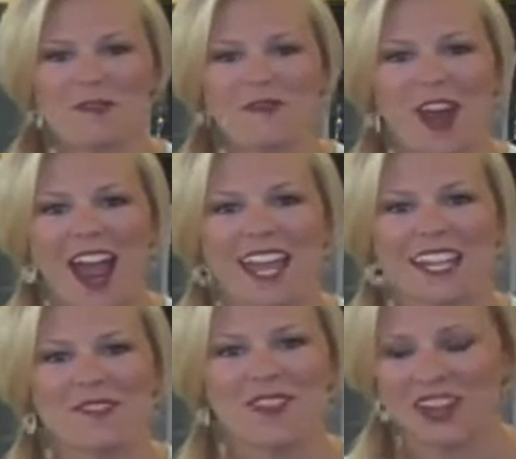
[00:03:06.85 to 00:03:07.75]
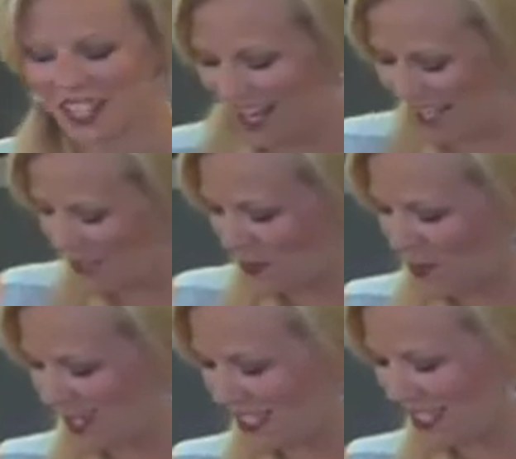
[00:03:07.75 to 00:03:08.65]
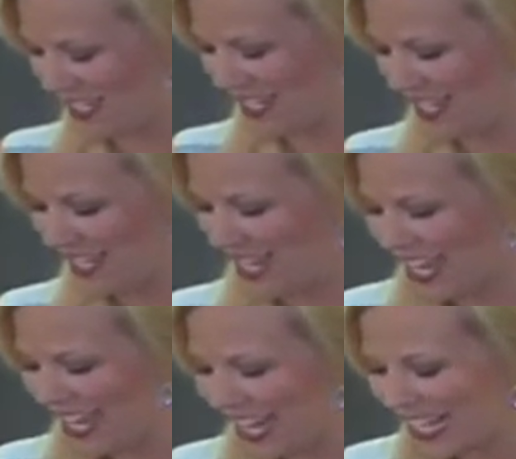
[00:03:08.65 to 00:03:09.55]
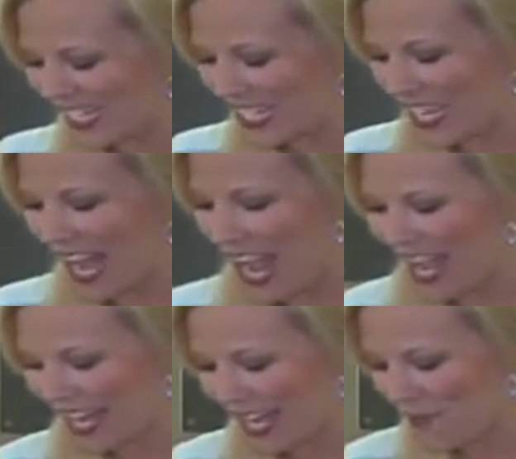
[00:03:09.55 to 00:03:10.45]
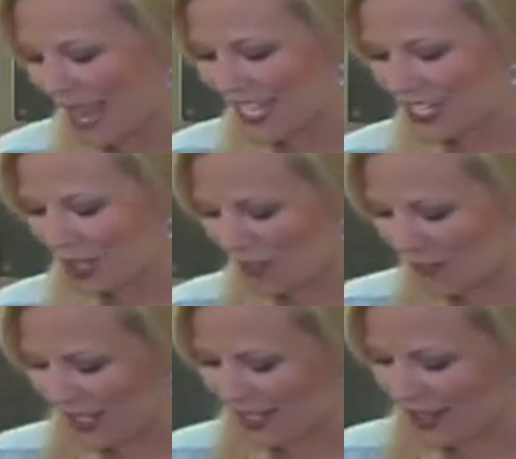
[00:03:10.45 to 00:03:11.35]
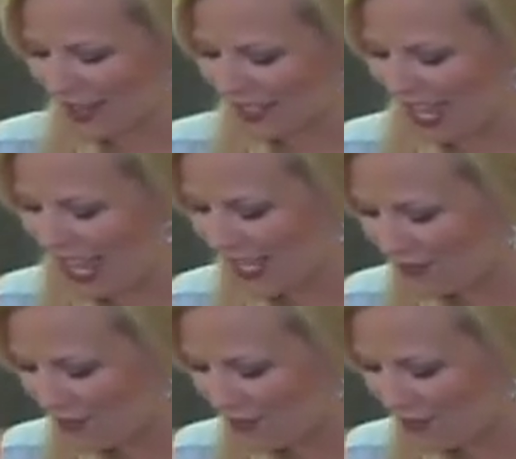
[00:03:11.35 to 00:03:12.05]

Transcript: fry it. It's very nice and moist. And like I said, I am a dark meat kind of